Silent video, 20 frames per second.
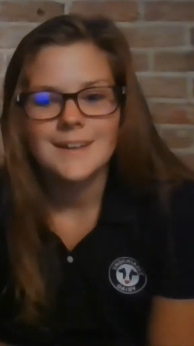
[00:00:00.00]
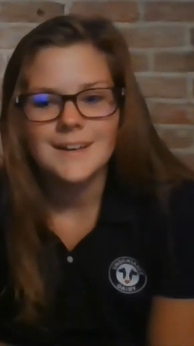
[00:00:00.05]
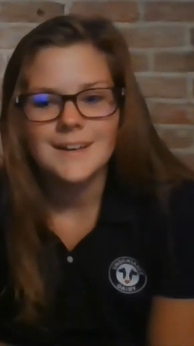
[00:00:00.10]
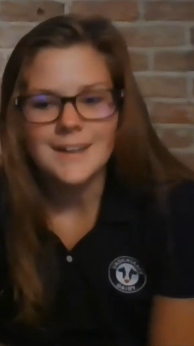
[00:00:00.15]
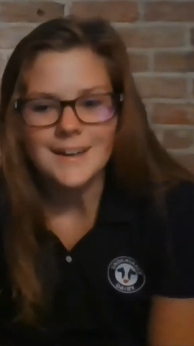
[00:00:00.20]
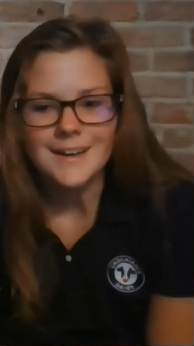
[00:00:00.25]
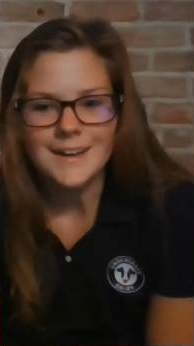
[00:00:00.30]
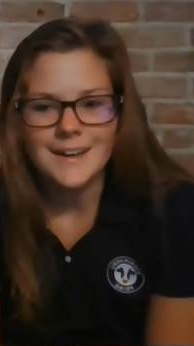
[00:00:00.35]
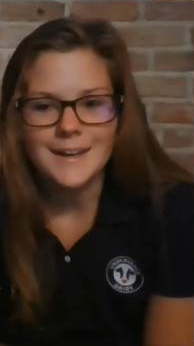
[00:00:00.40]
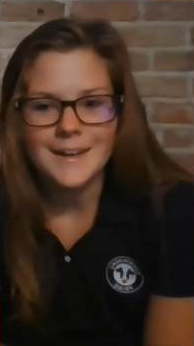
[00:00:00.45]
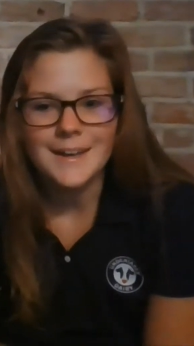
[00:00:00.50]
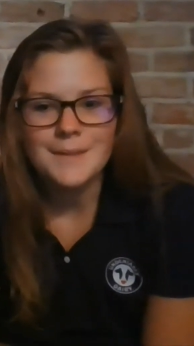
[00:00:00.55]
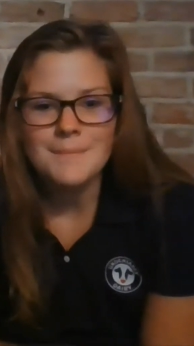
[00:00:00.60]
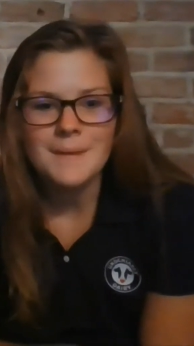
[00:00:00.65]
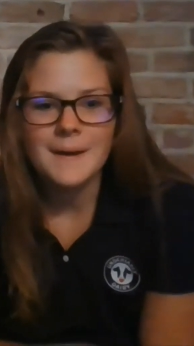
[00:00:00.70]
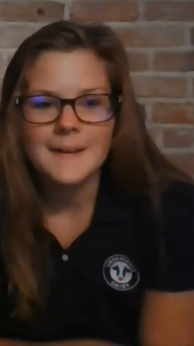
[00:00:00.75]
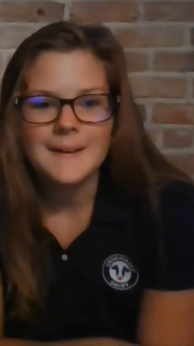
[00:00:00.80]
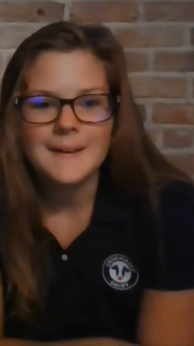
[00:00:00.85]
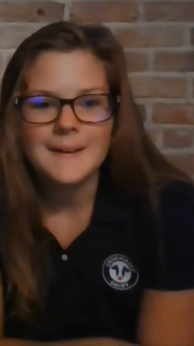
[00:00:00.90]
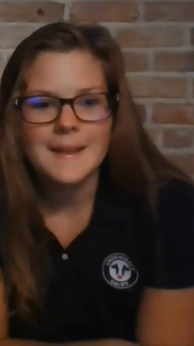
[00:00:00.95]
Hi,
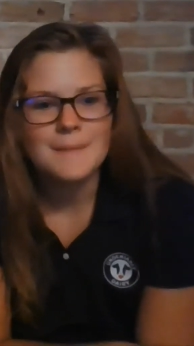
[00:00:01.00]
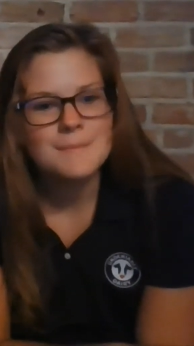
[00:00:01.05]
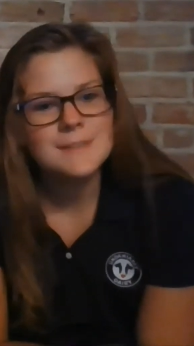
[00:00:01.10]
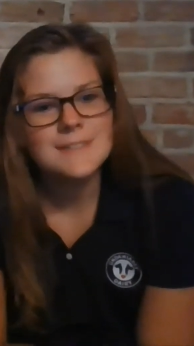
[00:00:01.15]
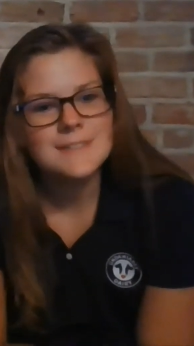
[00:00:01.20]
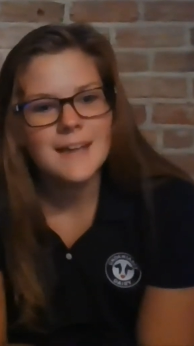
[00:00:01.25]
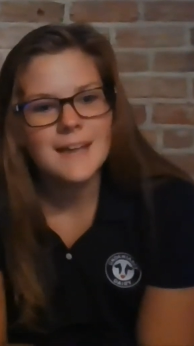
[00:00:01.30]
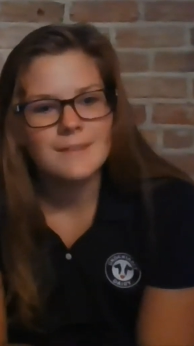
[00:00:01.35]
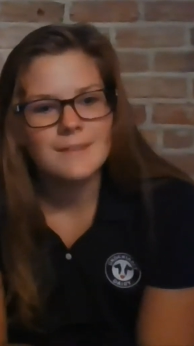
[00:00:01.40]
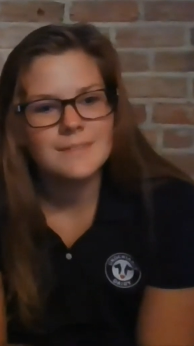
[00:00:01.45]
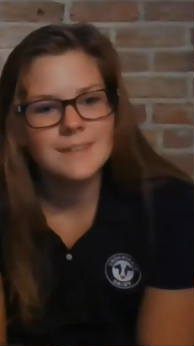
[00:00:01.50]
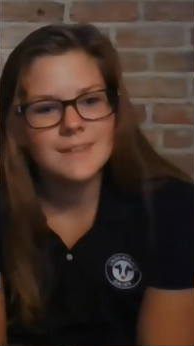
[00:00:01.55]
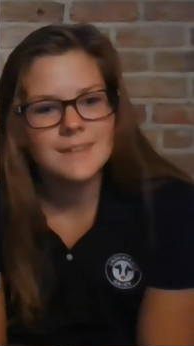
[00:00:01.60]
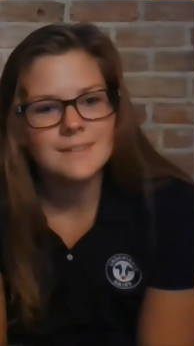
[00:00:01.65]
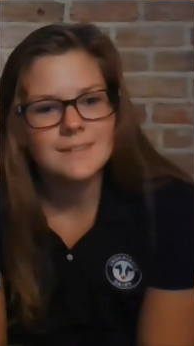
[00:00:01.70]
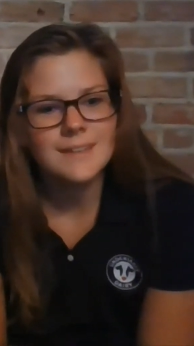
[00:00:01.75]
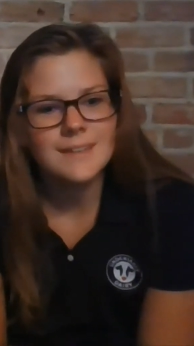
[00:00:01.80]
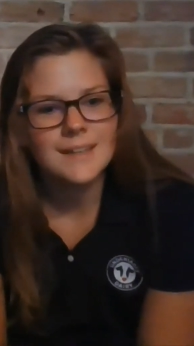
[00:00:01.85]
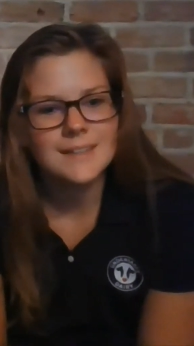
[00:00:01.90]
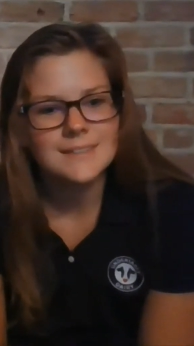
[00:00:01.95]
my name is
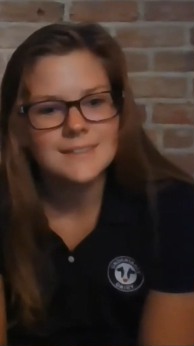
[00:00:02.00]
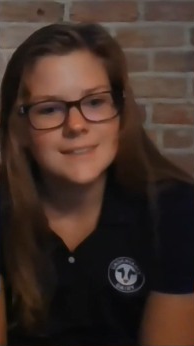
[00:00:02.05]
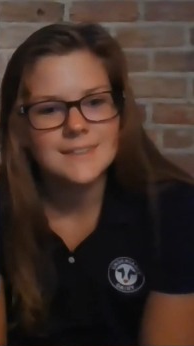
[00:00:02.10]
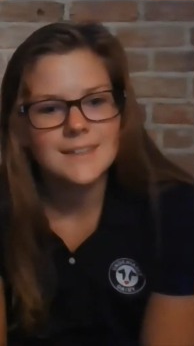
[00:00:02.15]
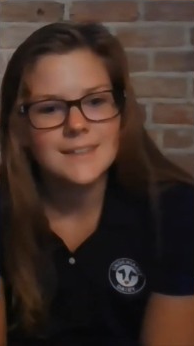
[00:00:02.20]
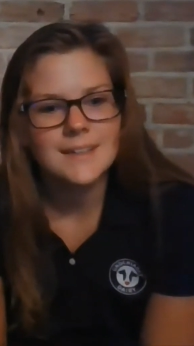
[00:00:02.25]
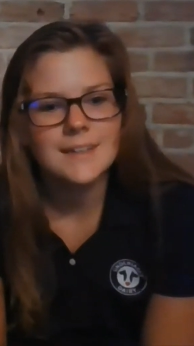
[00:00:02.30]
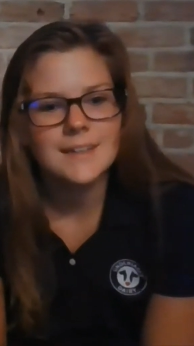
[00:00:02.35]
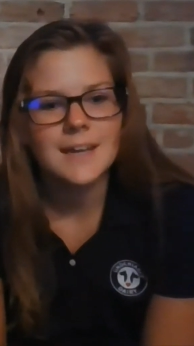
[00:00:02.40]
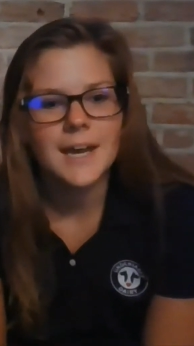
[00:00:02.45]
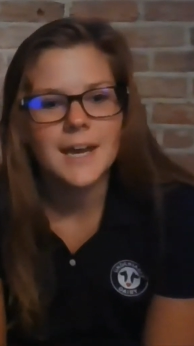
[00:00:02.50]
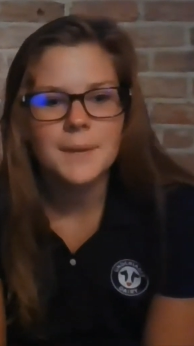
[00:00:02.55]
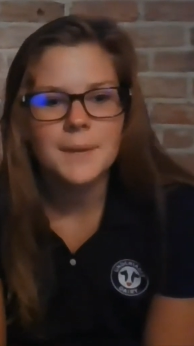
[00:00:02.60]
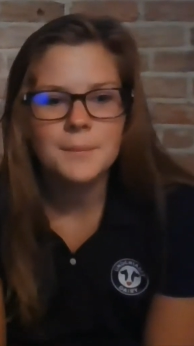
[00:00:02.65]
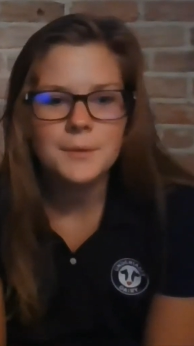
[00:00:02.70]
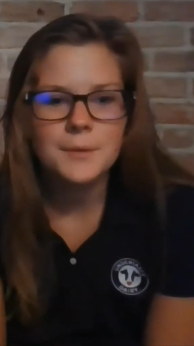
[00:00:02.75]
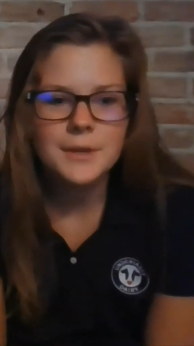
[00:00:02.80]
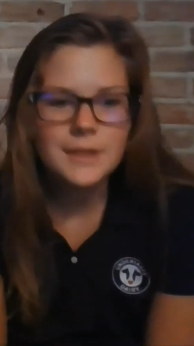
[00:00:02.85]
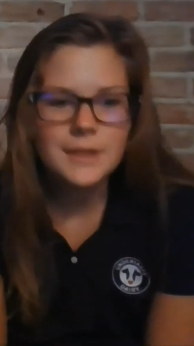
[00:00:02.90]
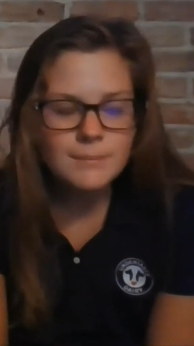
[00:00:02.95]
Abigail Langdon, and I
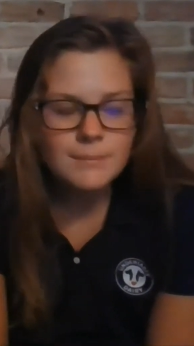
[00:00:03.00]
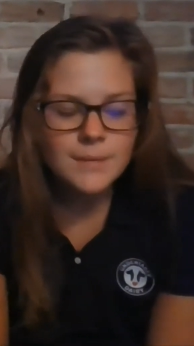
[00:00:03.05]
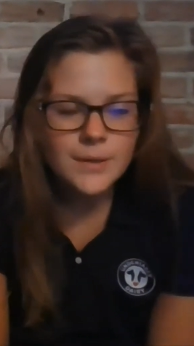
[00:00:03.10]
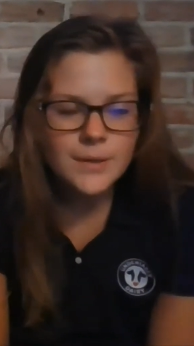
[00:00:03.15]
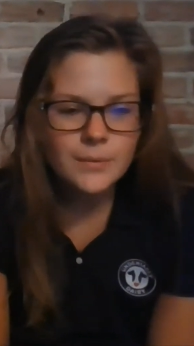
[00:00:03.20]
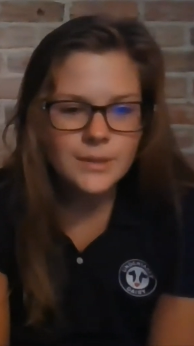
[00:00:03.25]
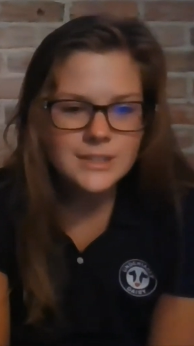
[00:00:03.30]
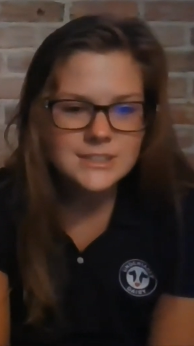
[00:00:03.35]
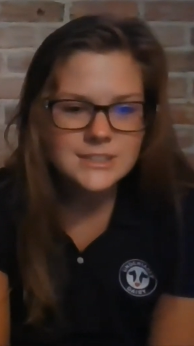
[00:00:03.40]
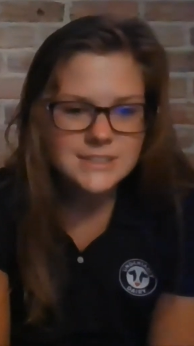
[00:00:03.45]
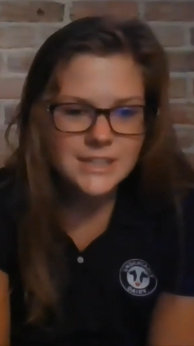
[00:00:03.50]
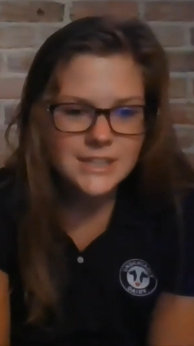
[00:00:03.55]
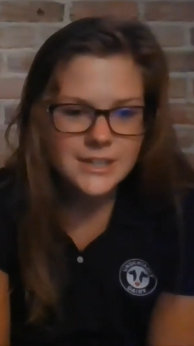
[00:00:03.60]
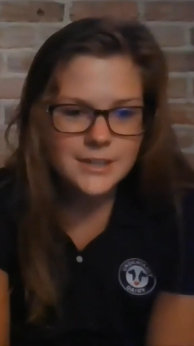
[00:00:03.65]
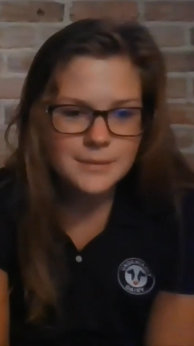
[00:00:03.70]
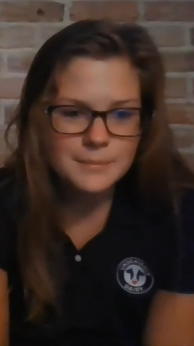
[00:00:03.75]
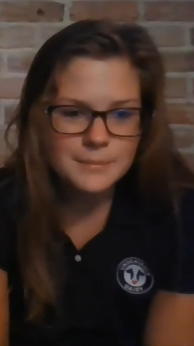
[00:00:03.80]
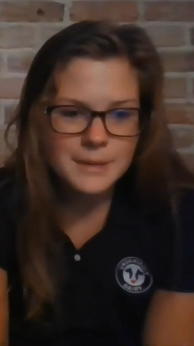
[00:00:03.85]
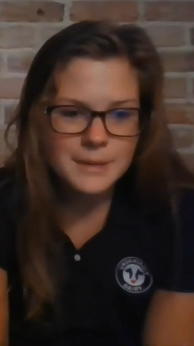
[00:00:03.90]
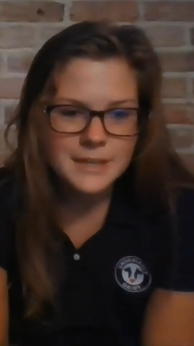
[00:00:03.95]
am one of the Midwest
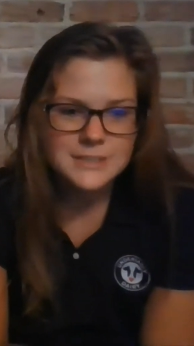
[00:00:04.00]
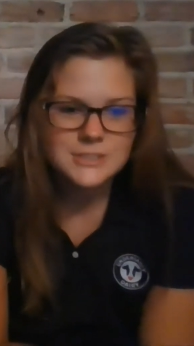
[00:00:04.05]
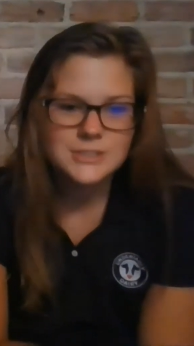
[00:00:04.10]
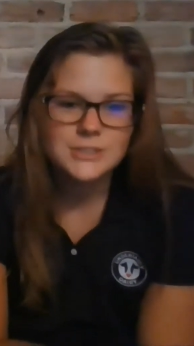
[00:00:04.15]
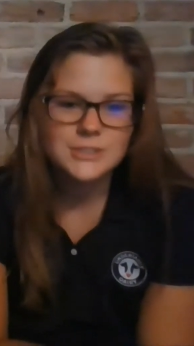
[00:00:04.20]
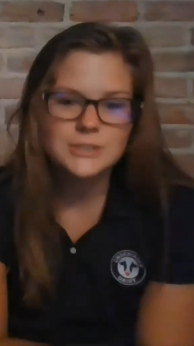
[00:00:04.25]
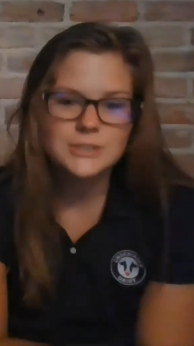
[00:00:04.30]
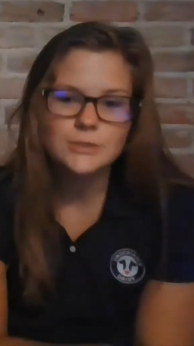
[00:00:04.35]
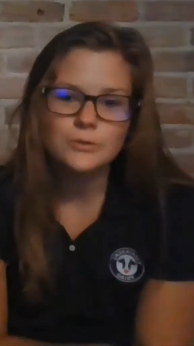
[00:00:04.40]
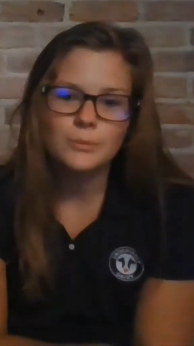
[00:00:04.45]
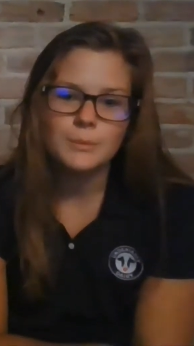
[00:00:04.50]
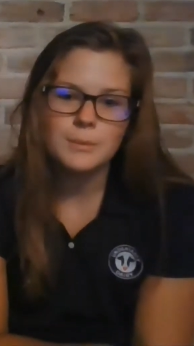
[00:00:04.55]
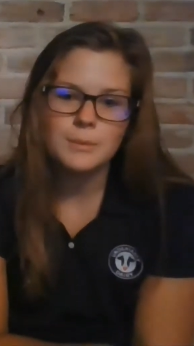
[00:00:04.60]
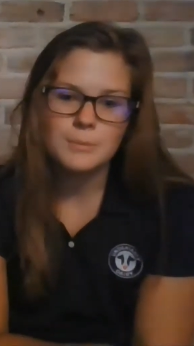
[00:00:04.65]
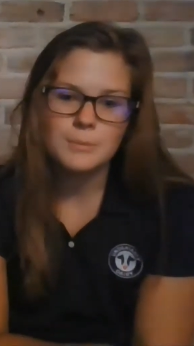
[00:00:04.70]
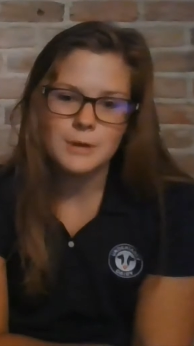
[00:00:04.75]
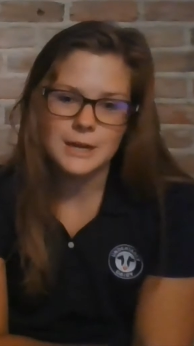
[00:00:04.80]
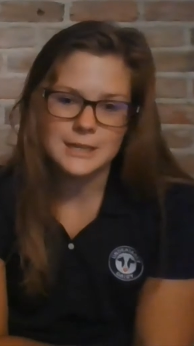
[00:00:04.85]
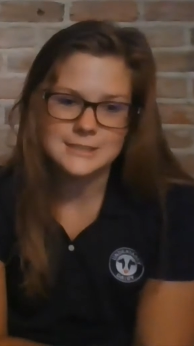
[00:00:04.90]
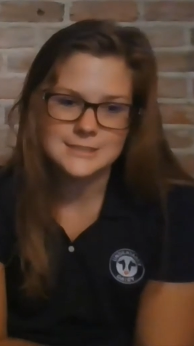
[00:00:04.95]
Dairy Ambassadors from
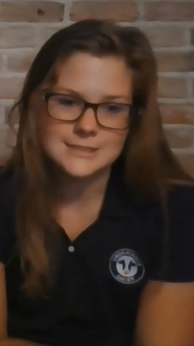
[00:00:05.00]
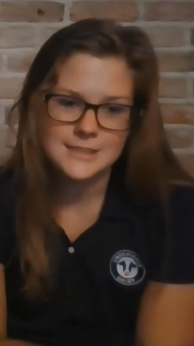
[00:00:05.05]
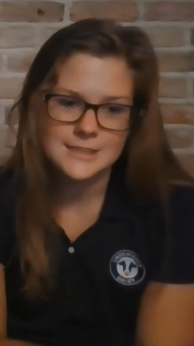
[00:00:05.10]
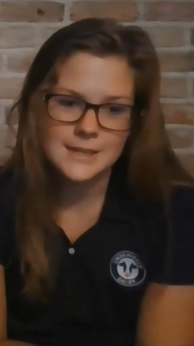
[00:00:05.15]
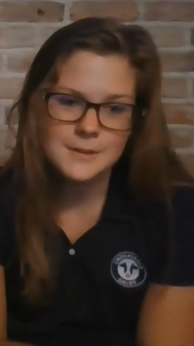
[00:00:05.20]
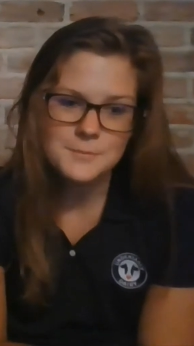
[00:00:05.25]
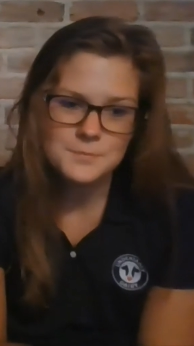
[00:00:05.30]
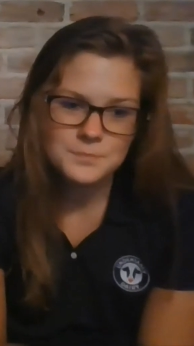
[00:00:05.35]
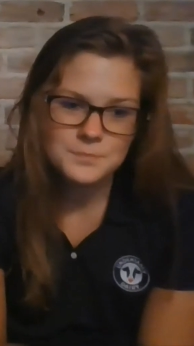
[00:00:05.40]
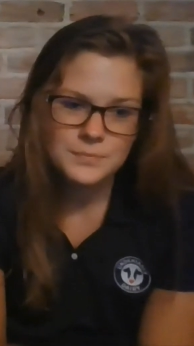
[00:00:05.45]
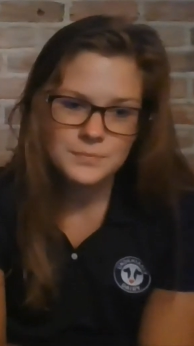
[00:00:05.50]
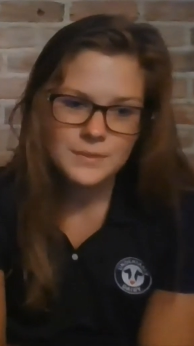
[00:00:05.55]
Nebraska.